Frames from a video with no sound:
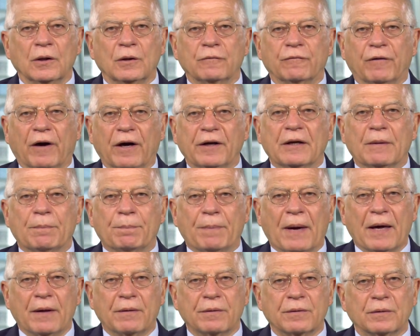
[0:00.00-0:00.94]
find a
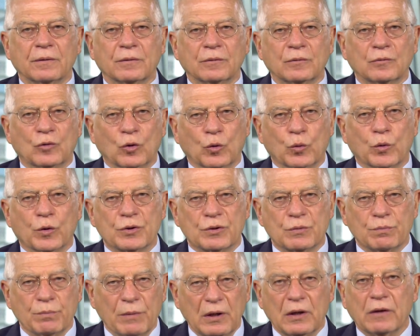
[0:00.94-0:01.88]
path
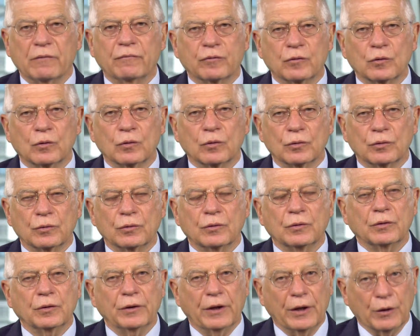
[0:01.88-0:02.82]
towards meaningful
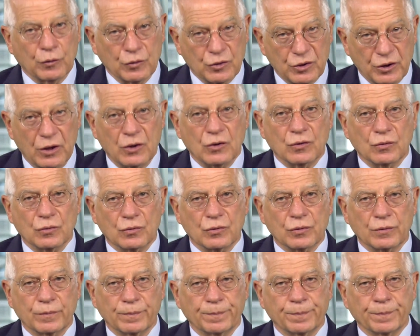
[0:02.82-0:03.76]

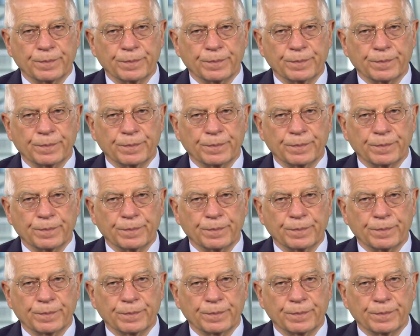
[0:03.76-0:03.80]
negotiations.